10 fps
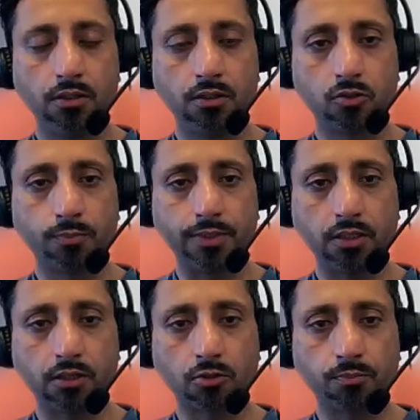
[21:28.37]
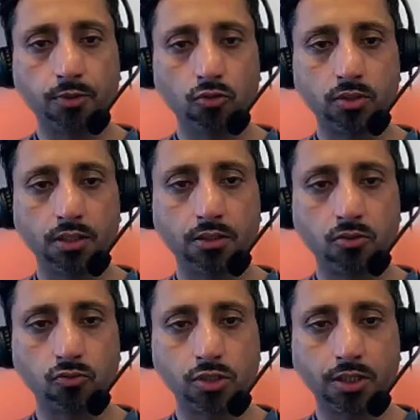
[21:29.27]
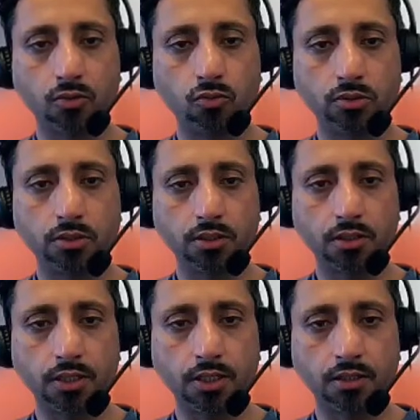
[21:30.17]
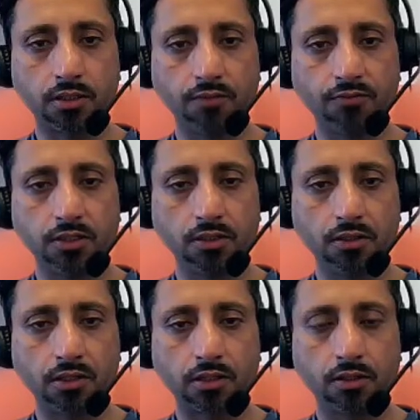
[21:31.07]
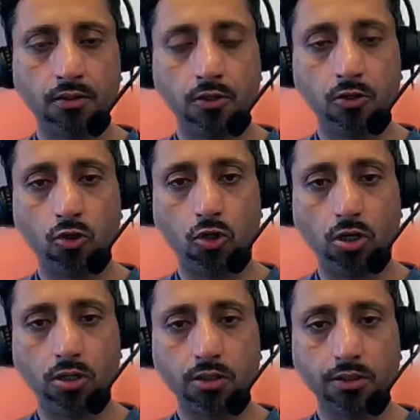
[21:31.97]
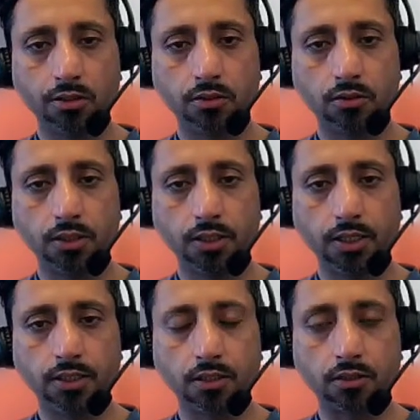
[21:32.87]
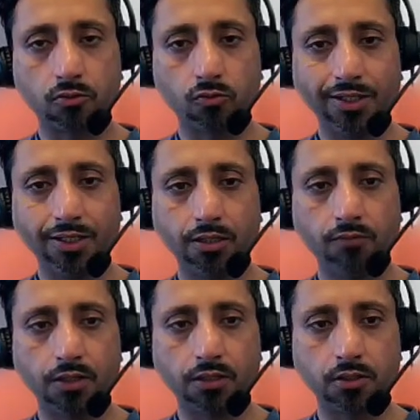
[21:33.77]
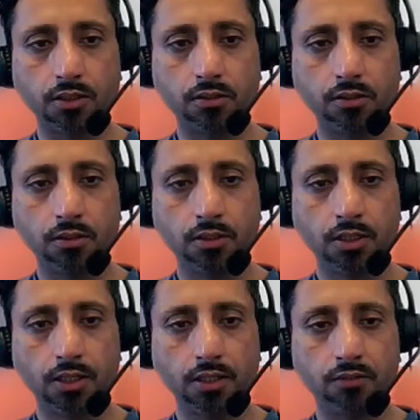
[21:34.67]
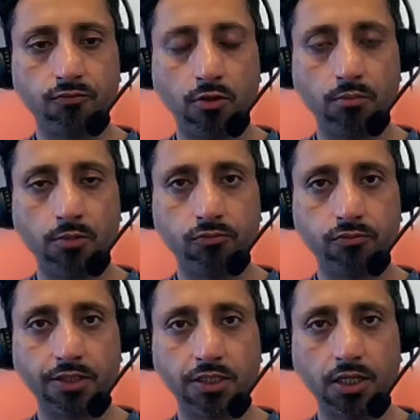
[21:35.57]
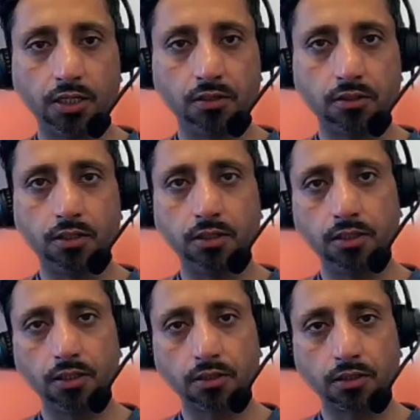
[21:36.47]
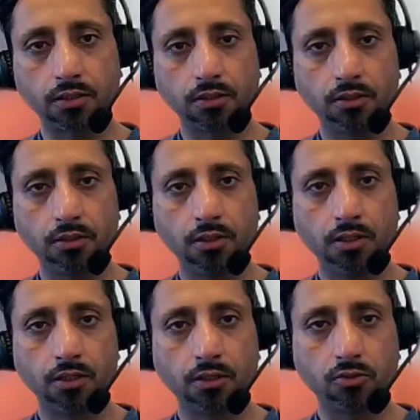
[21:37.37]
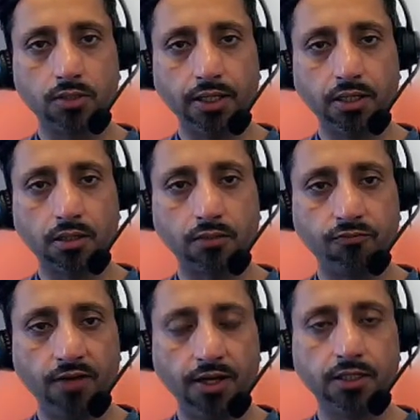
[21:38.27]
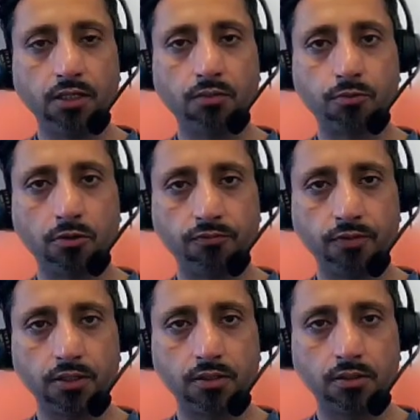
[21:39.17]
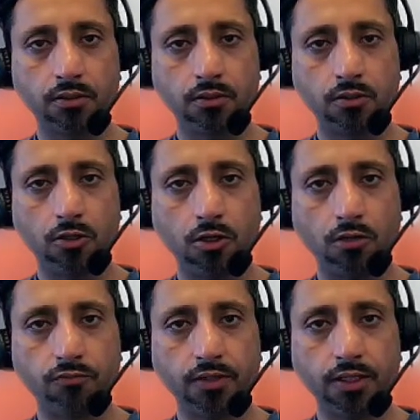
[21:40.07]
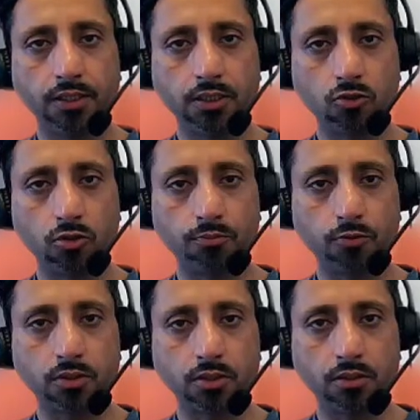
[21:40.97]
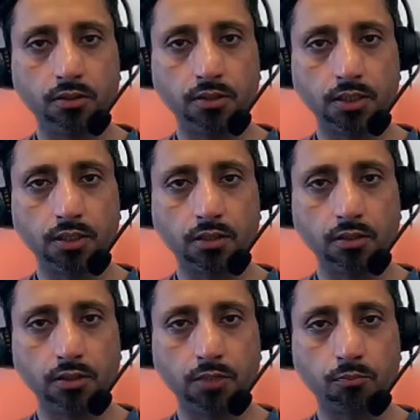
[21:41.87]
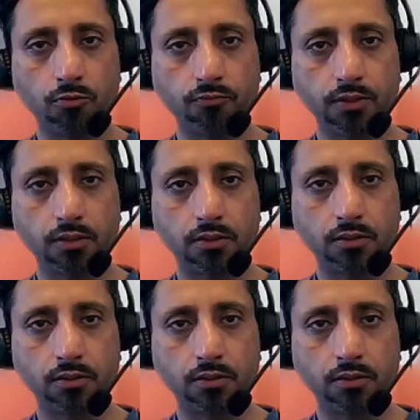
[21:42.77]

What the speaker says: to be distributed to shareholders as dividends, or it is reinvested in the form of retained earnings. So that is the final profit of any corporation, that is net profit.